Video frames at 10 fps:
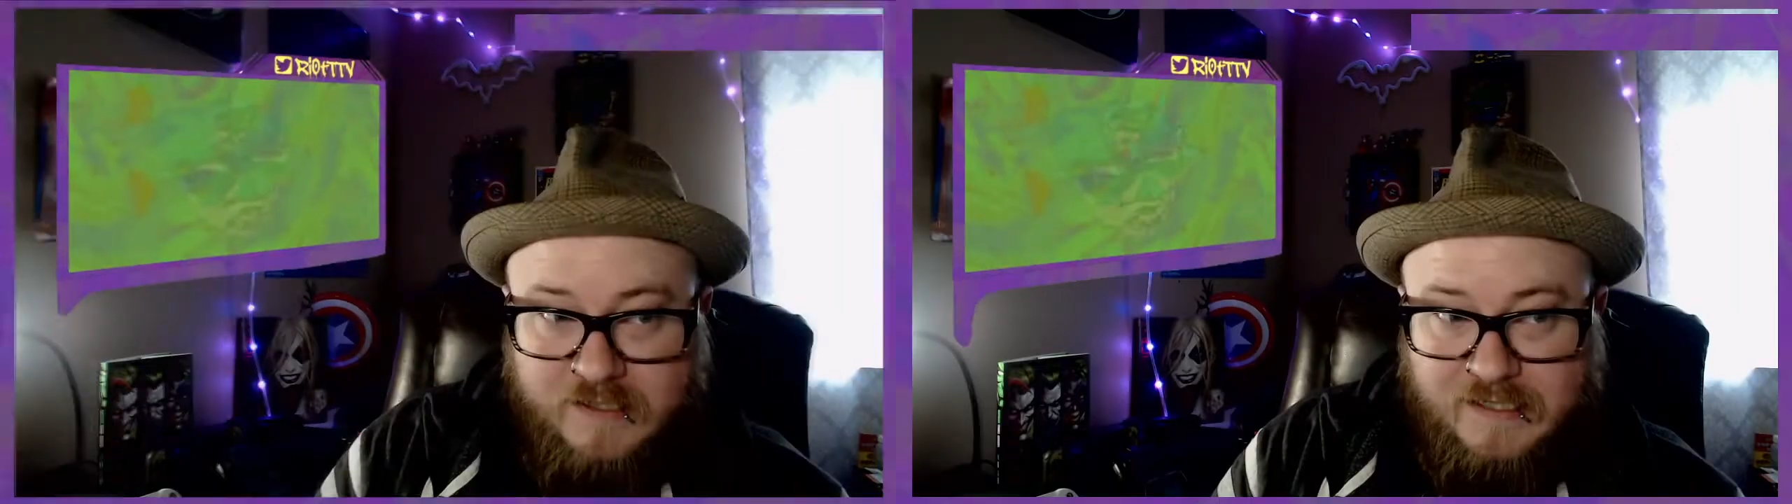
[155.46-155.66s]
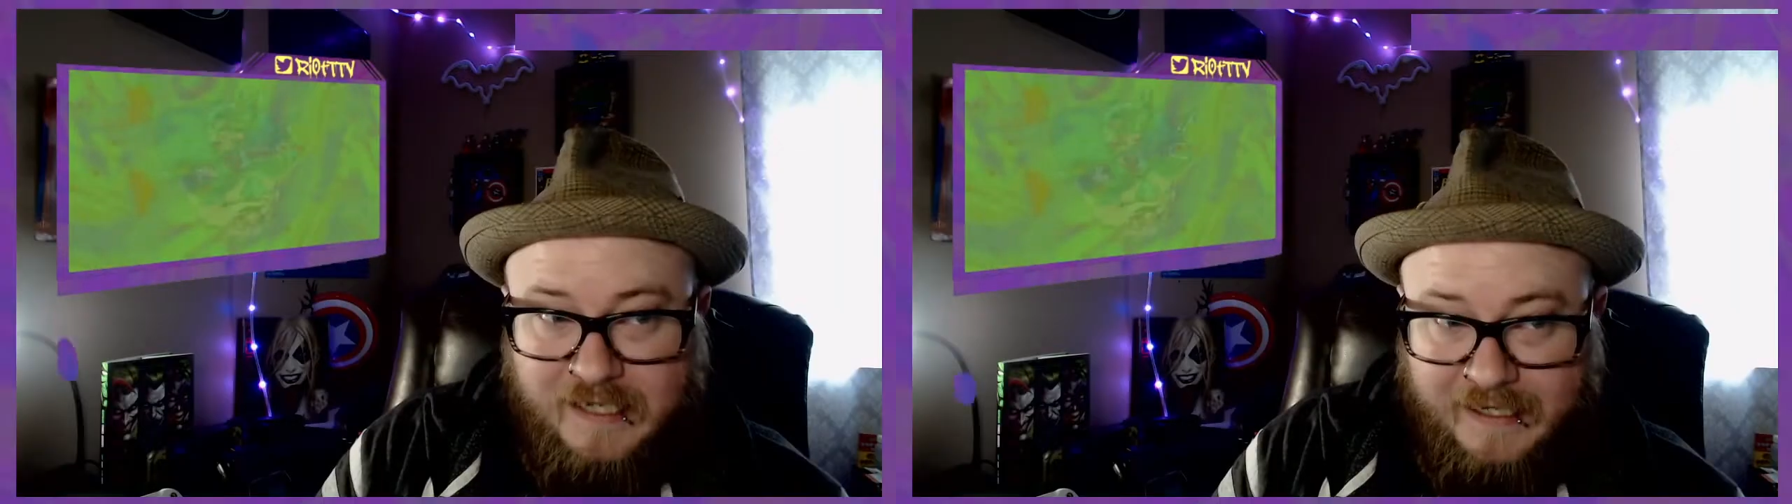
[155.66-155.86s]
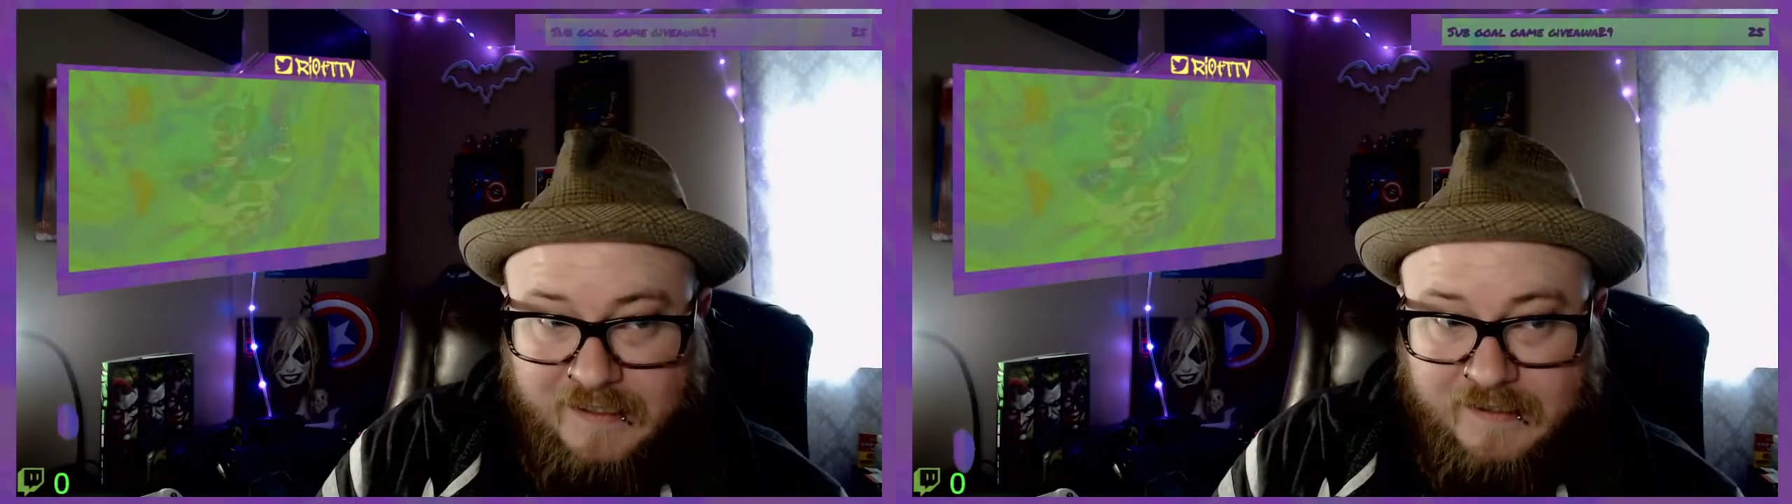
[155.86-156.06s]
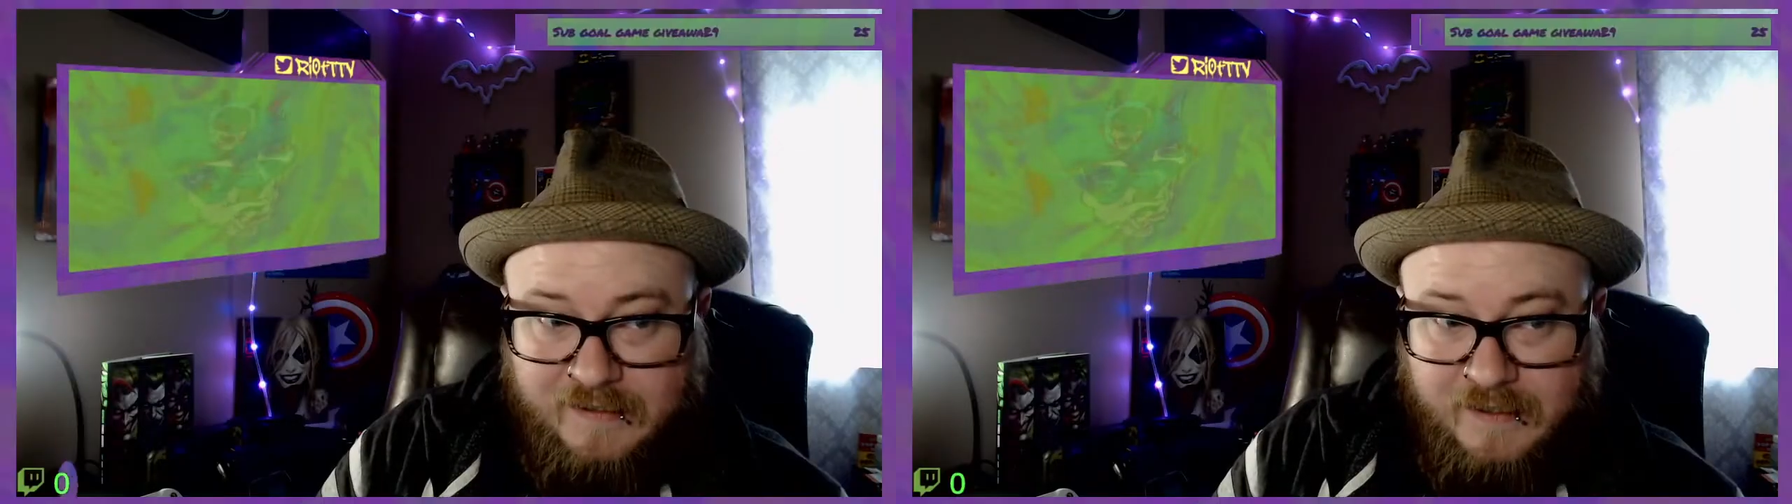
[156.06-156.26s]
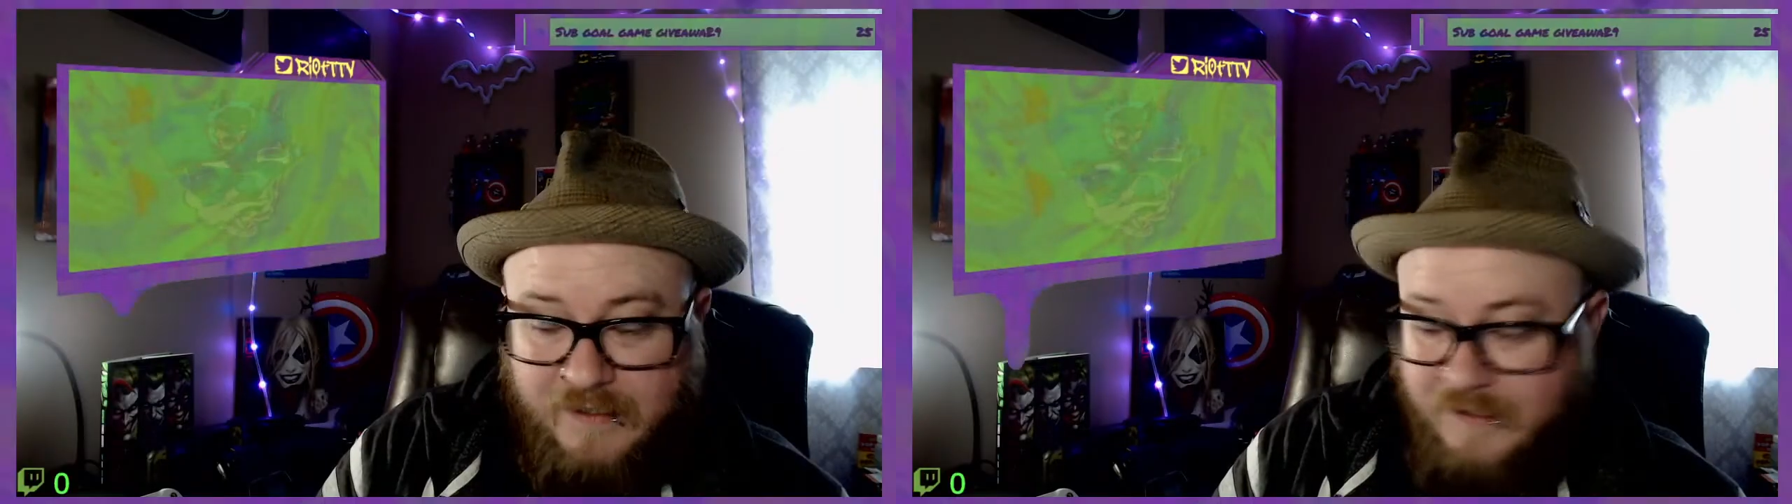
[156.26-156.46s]
hit.
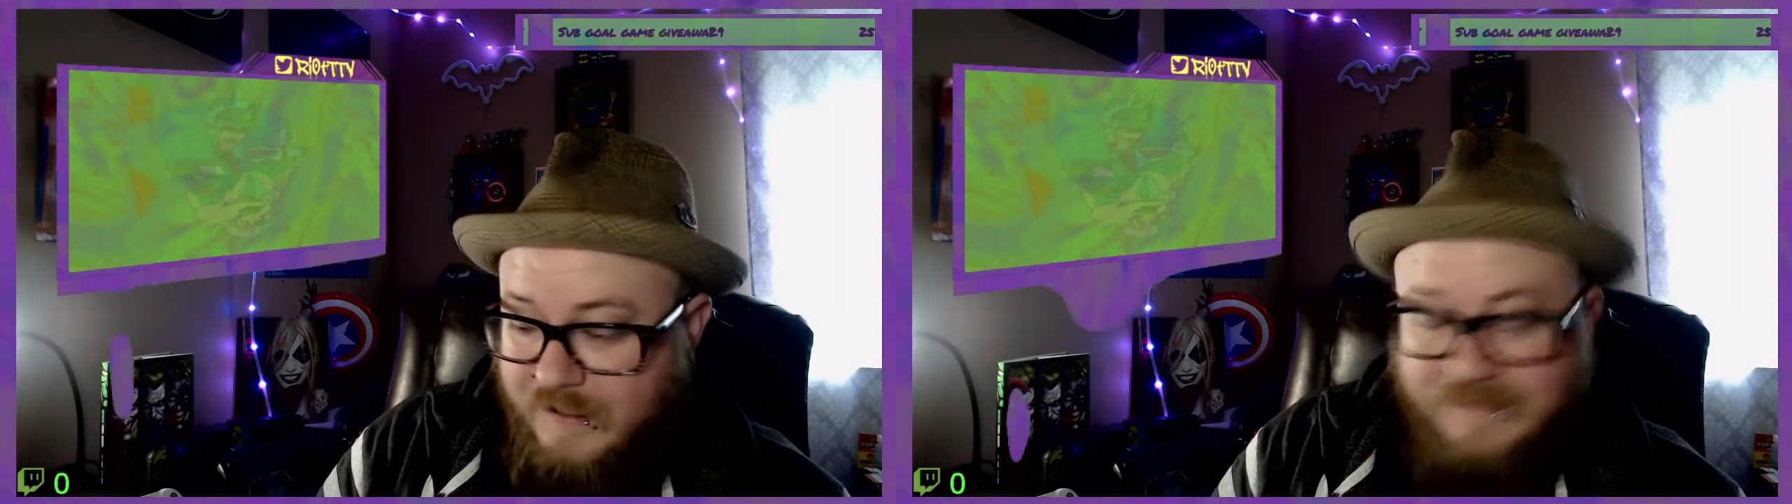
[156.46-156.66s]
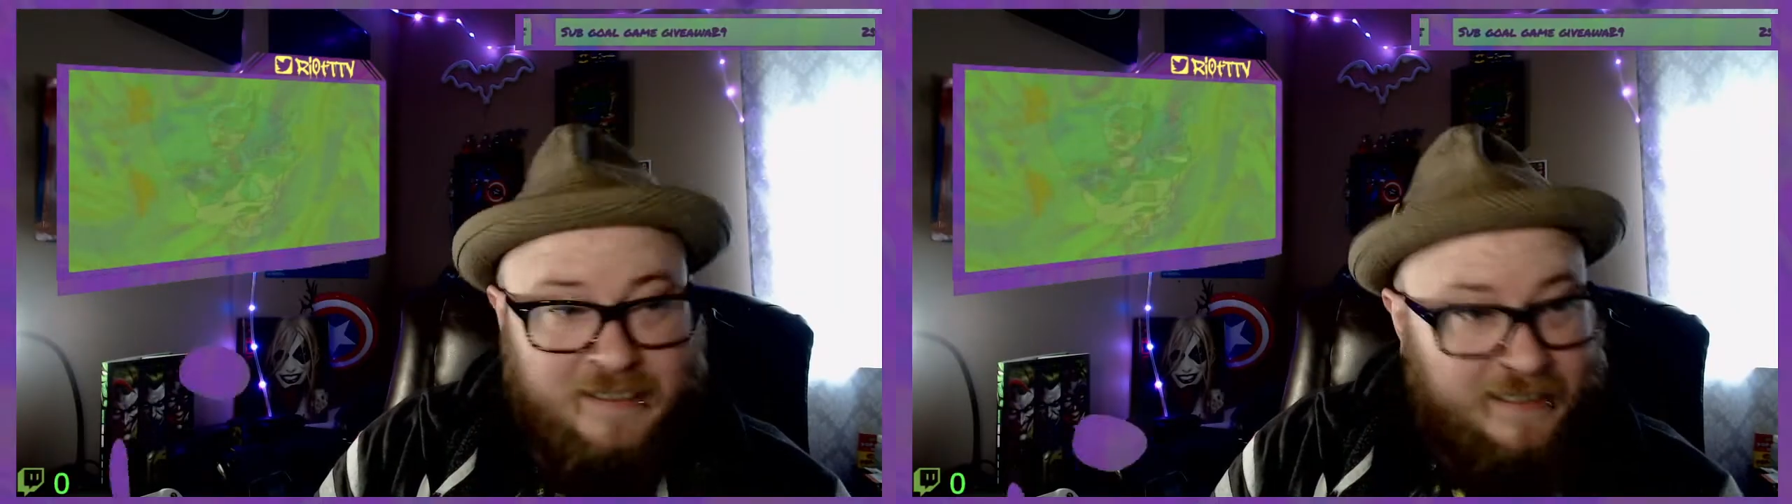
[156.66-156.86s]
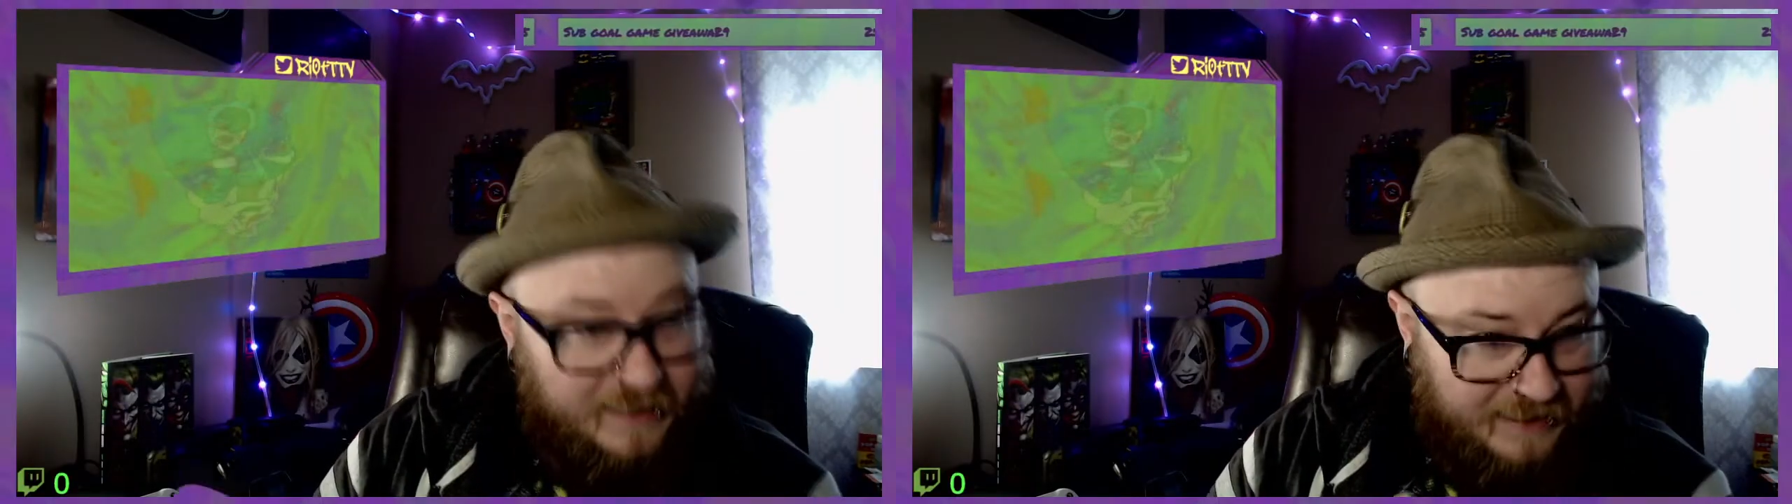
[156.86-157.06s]
See,